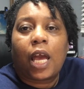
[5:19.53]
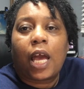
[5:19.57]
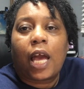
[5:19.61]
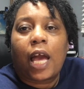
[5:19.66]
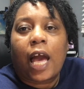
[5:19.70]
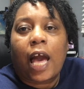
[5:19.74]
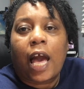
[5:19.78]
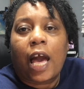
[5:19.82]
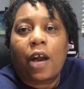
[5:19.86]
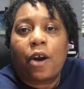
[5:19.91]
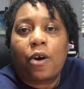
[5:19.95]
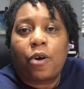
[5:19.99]

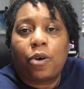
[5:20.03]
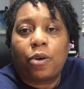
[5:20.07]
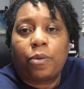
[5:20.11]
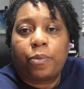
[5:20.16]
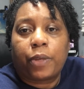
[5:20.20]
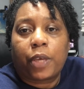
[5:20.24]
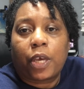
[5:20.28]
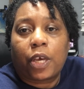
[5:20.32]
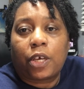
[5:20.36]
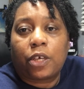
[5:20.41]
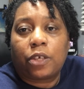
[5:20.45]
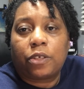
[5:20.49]
I hope
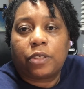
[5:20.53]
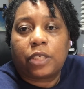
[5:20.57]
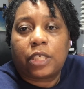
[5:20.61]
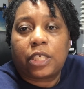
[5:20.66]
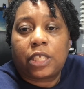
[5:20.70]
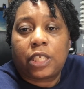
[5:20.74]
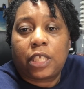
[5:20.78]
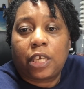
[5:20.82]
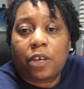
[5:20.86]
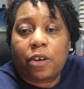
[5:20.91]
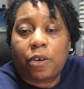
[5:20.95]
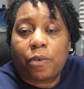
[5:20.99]
y'all
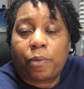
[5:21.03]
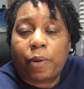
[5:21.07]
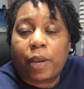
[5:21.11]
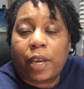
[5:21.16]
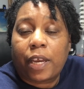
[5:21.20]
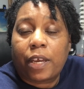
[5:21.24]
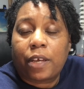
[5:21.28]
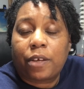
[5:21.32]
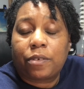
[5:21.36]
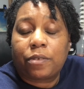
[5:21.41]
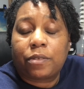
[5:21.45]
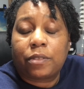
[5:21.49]
stick
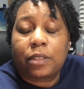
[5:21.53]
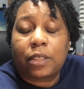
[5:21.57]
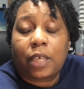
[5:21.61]
around.